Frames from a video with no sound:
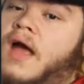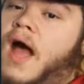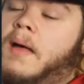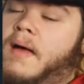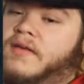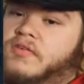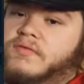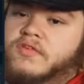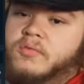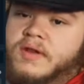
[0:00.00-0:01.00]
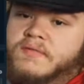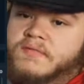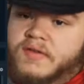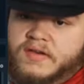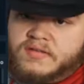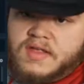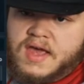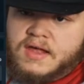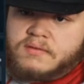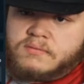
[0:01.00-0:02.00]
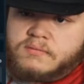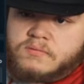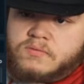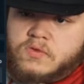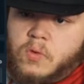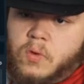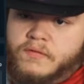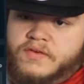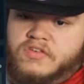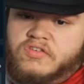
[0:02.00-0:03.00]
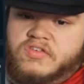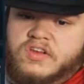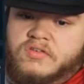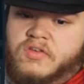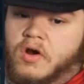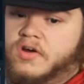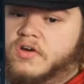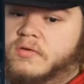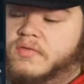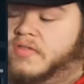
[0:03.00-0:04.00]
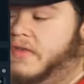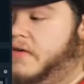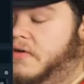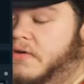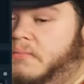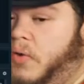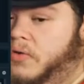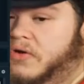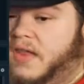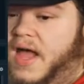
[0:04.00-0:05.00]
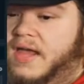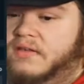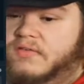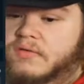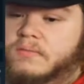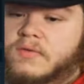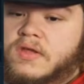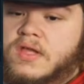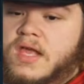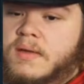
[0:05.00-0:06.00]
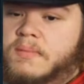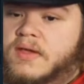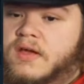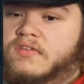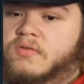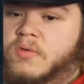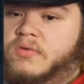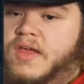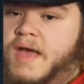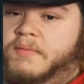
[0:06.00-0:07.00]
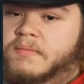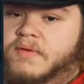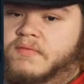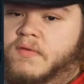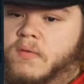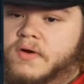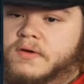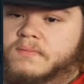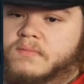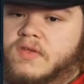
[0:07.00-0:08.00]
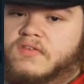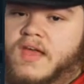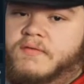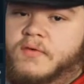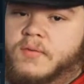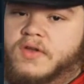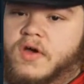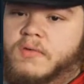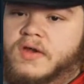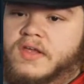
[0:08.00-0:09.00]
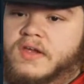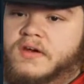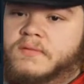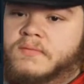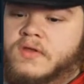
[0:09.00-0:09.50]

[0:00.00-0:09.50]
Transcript: I'm not sure if there's a way to fix that or if it just needs darker, thicker, bolder lines. Because what was happening before is that if we were to go right here